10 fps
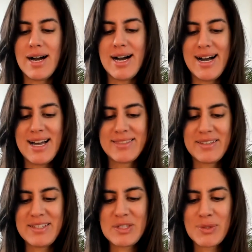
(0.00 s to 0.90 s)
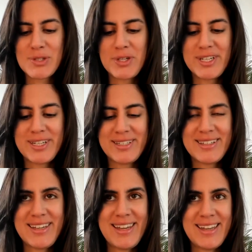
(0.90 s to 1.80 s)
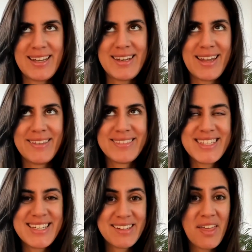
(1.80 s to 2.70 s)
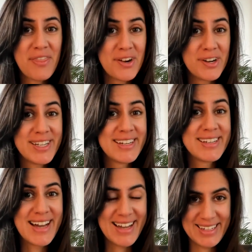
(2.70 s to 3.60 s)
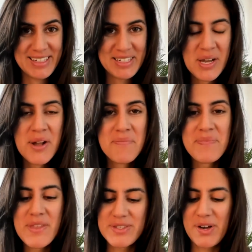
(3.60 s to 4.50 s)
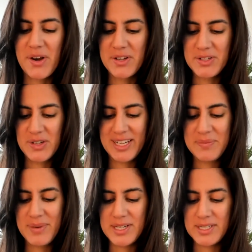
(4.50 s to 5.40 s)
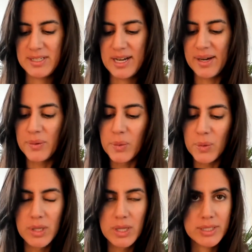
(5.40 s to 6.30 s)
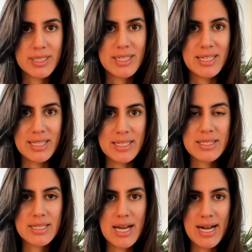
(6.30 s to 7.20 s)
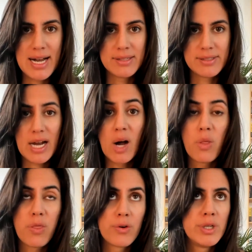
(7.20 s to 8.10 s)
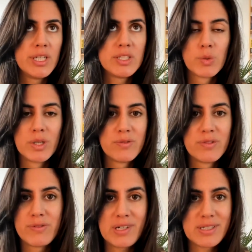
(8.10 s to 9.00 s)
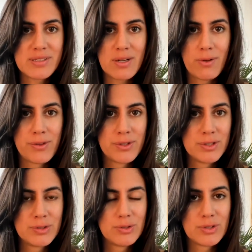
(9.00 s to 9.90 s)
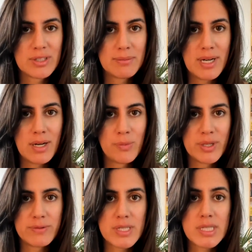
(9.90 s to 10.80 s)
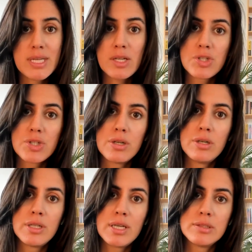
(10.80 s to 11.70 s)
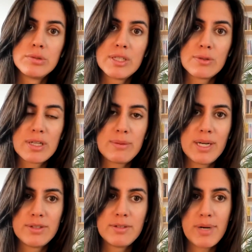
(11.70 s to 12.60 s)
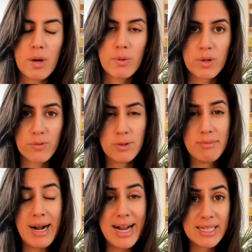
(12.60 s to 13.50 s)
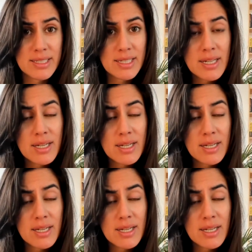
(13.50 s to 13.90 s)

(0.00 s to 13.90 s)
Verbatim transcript: And this was written in 1939. So you can imagine how old it is. And the author is one of the first authors to talk about manifestation and to talk about the power of your mind